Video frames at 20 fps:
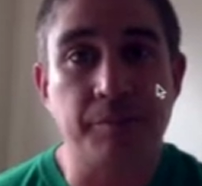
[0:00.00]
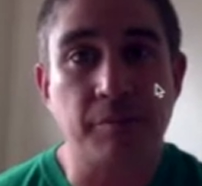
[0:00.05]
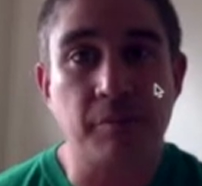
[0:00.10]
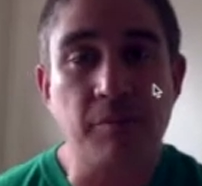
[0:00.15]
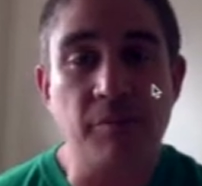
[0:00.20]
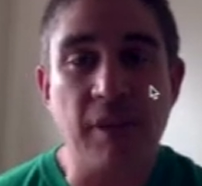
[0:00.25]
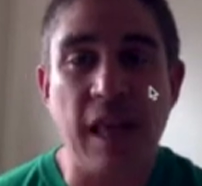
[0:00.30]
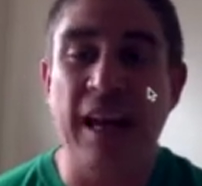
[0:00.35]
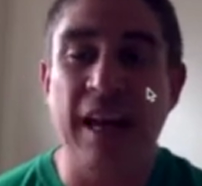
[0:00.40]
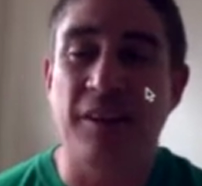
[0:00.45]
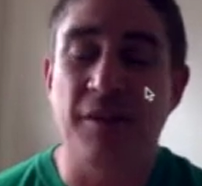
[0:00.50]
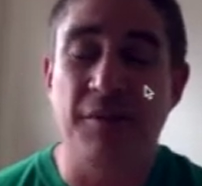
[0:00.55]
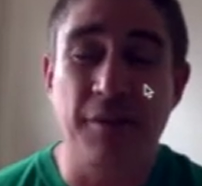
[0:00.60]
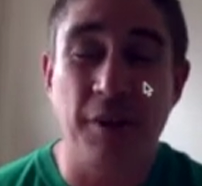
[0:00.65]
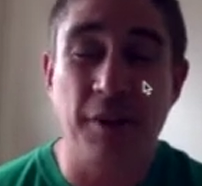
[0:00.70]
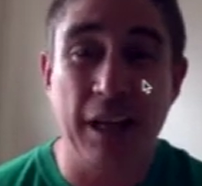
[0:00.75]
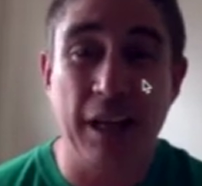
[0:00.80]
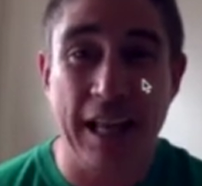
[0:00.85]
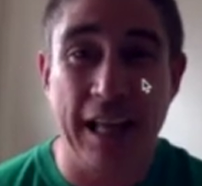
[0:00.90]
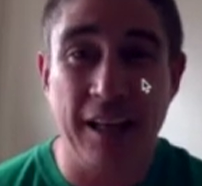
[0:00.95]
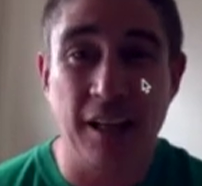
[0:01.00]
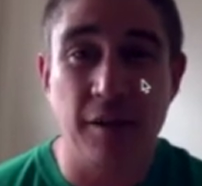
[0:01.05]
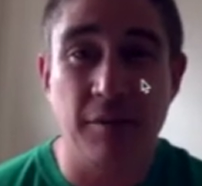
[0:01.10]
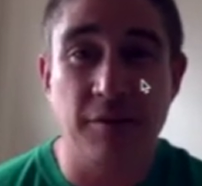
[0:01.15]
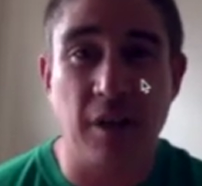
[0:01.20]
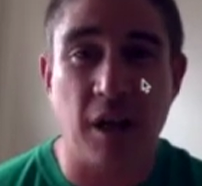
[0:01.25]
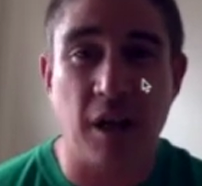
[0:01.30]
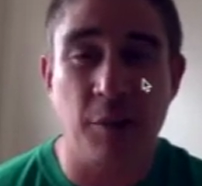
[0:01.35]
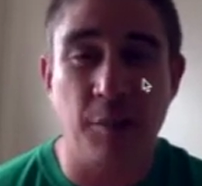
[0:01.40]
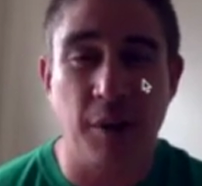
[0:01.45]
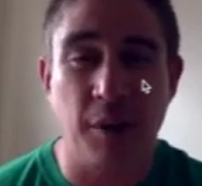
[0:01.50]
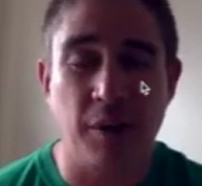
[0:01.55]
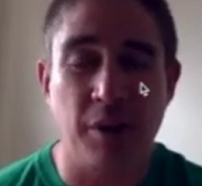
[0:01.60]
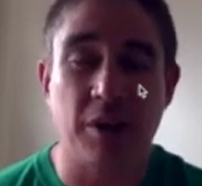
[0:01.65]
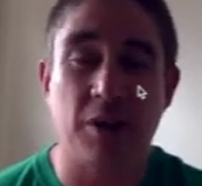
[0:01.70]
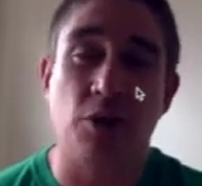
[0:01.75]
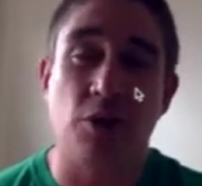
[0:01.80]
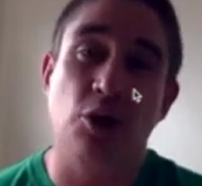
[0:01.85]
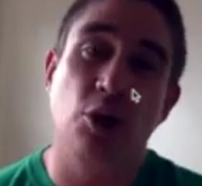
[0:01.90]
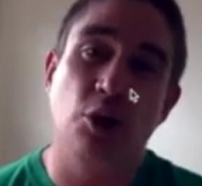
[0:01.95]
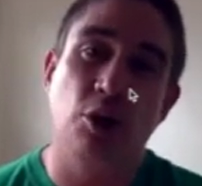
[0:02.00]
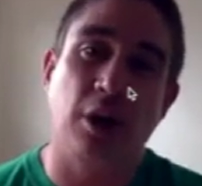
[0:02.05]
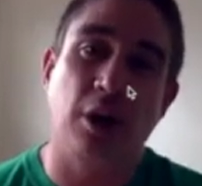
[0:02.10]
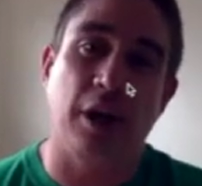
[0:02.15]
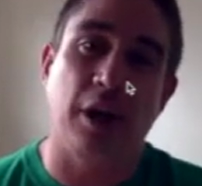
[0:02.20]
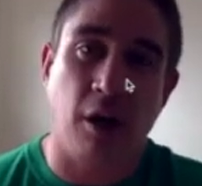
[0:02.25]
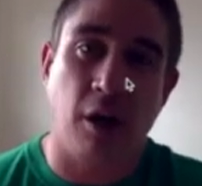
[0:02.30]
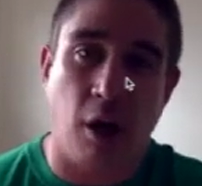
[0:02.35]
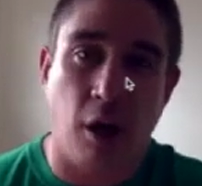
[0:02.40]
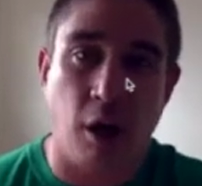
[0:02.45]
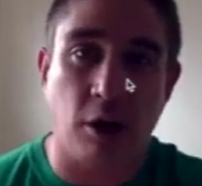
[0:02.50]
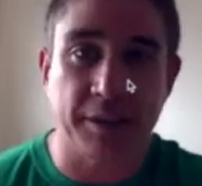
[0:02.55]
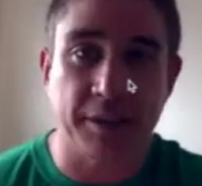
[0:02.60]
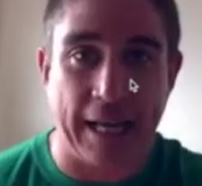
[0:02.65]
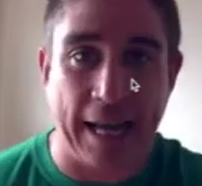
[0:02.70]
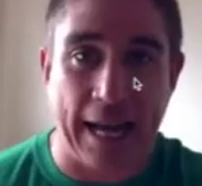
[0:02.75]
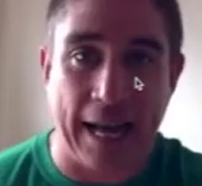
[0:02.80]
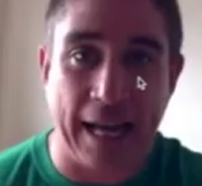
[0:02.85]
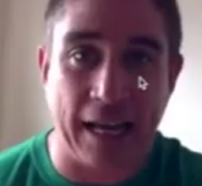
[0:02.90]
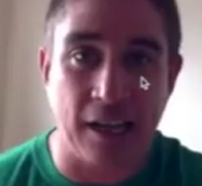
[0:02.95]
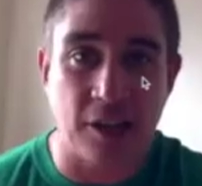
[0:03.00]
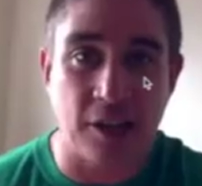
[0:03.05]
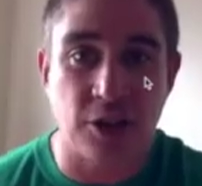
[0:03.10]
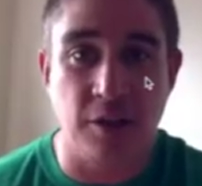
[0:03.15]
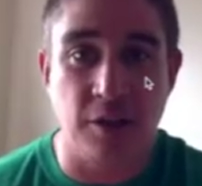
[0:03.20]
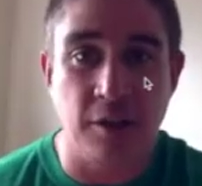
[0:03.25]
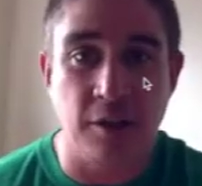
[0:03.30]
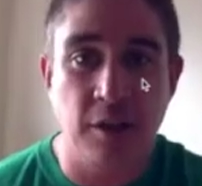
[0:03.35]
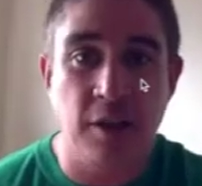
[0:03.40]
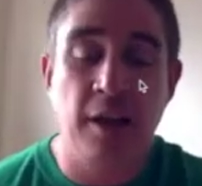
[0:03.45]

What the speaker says: And at the very end of documentaries, there's usually a call to action.